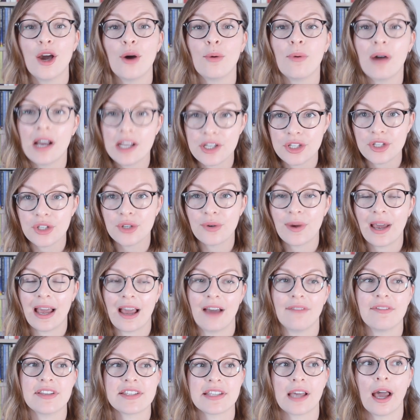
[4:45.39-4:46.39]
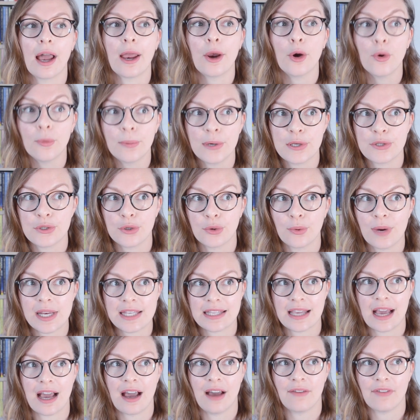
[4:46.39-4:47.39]
What I do have is I almost
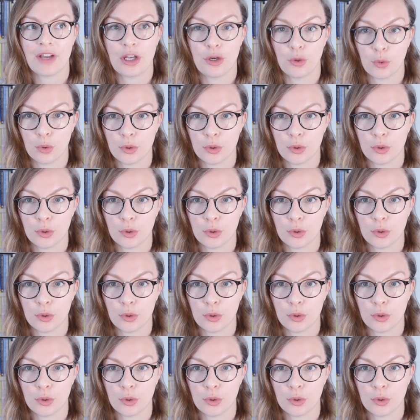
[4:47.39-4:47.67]
always have an